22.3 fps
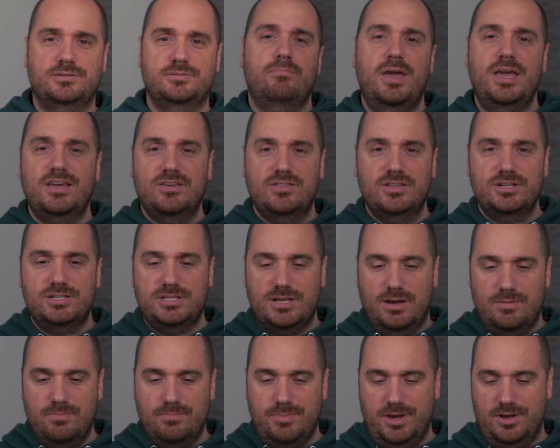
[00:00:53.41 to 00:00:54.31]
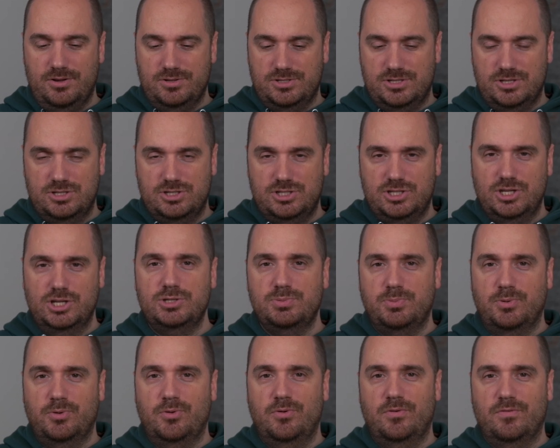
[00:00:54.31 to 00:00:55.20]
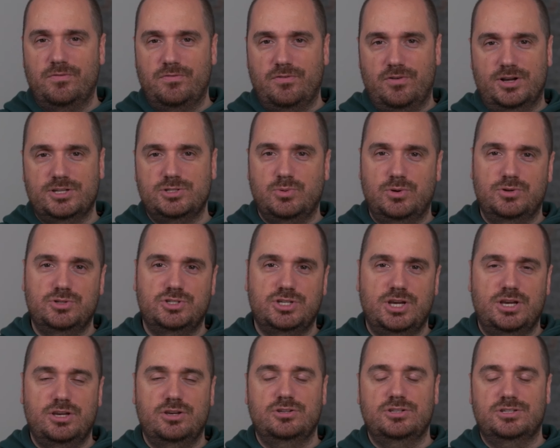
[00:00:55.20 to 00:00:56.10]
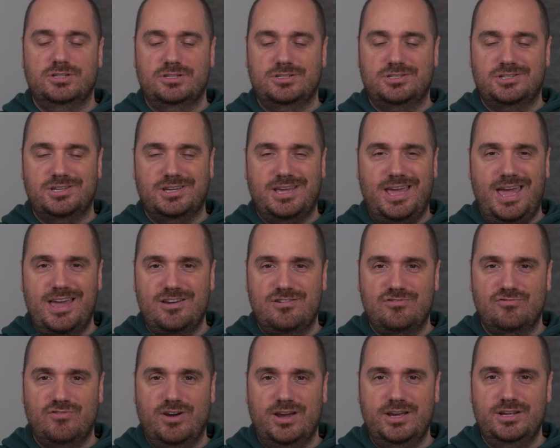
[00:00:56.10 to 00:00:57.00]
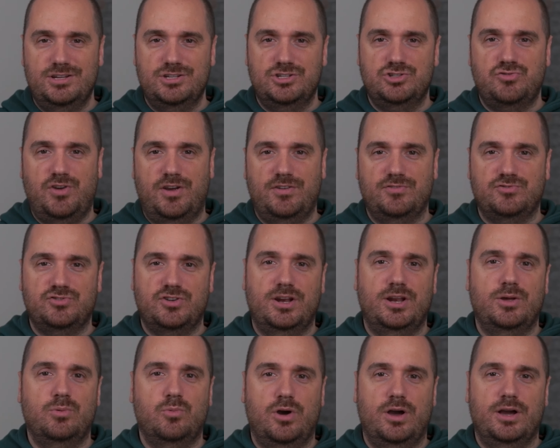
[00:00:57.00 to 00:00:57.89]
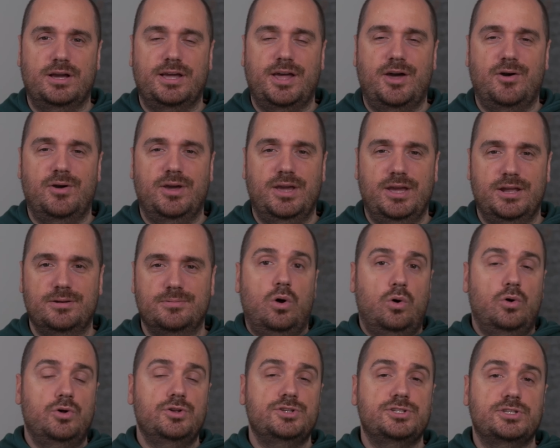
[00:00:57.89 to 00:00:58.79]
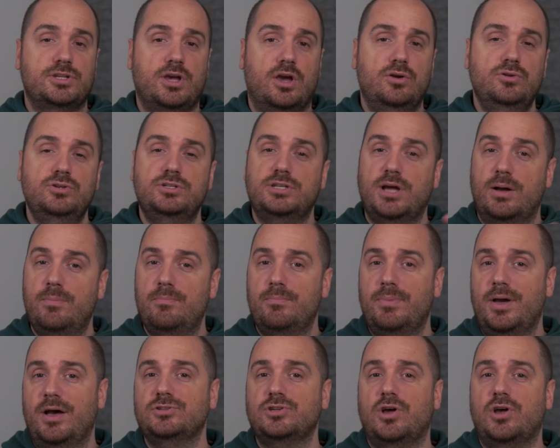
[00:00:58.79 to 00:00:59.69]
making the dumbbells suitable for us wheelchair users to get a great strength training workout in. Also, dumbbells